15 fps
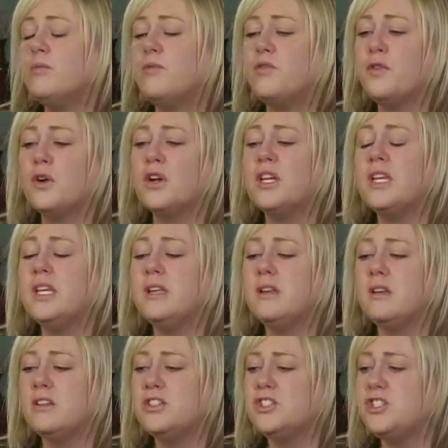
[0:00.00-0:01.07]
for
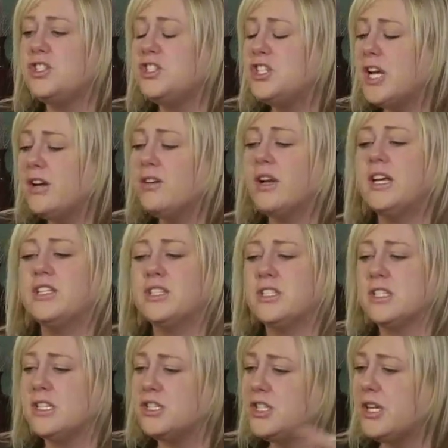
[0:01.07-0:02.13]

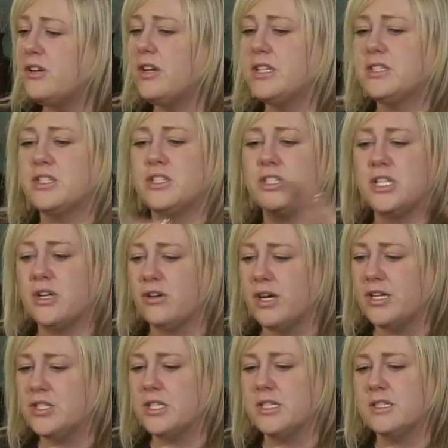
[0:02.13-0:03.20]
generations and generations and
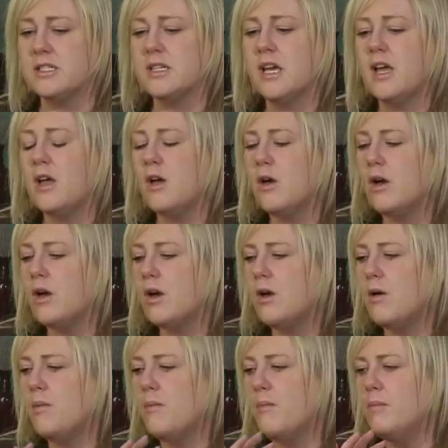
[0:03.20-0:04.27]
generations,
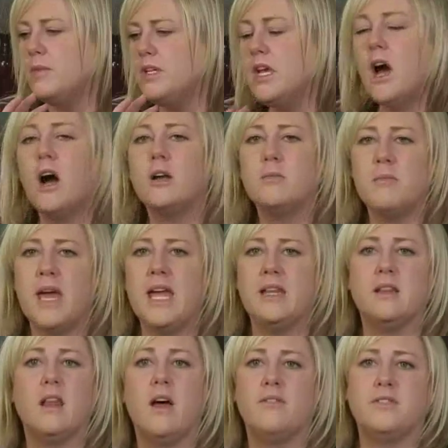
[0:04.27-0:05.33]
young
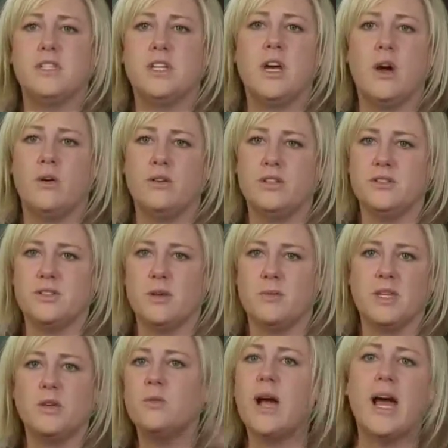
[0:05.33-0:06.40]
men love to go and do
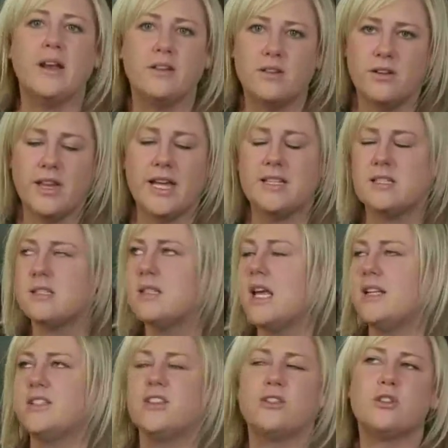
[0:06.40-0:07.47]
something radical. That's
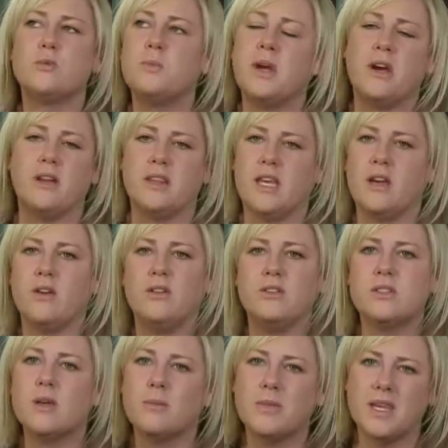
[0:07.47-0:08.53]
their spirit. They go do
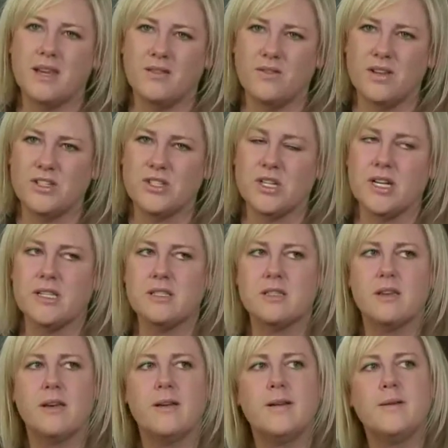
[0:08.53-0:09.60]
something
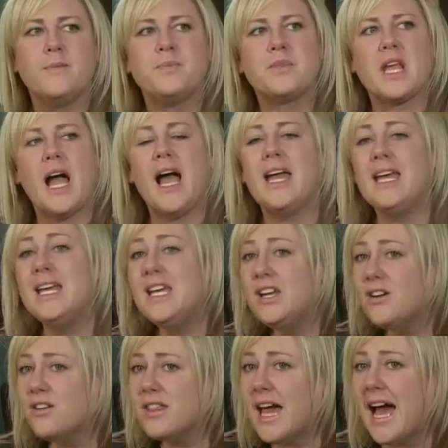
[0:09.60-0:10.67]
adventurous. I
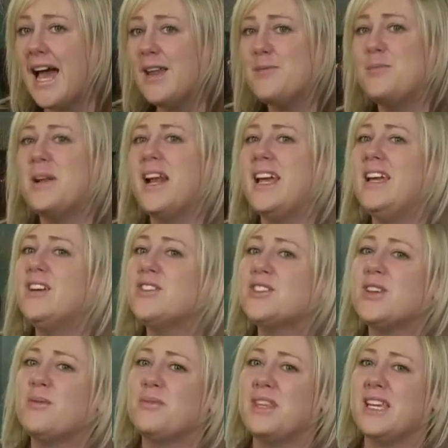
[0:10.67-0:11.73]
hear that, but I hear
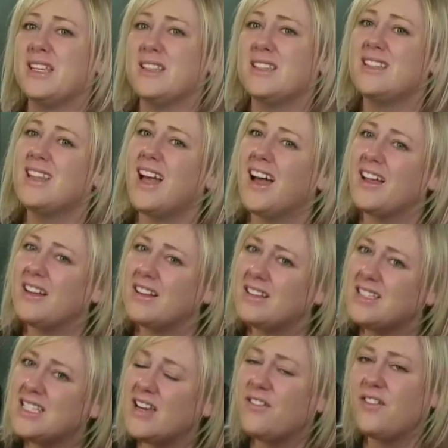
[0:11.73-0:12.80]
something
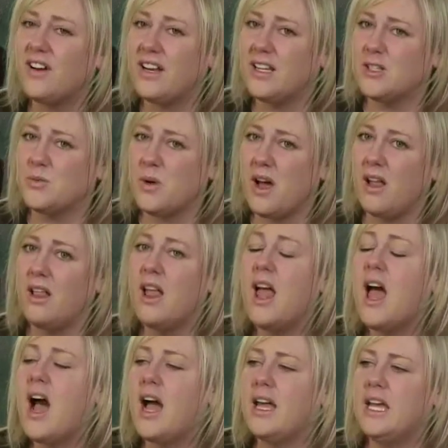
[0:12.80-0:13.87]
different as well.
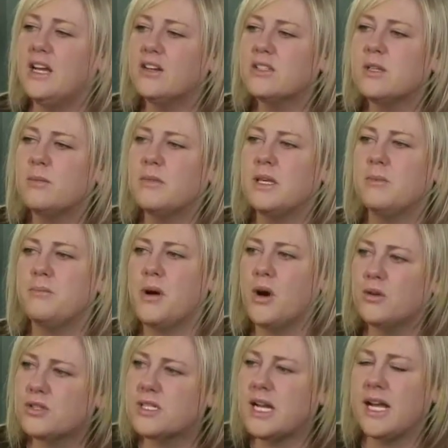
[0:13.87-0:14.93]
I hear something
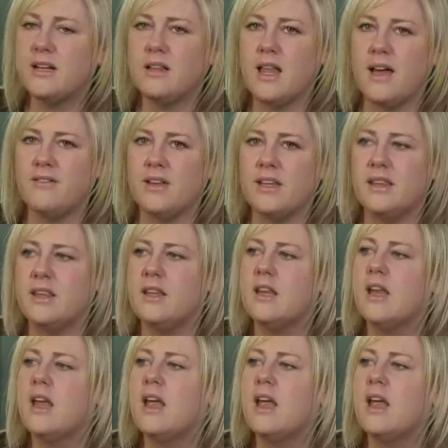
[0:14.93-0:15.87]
post 9/11.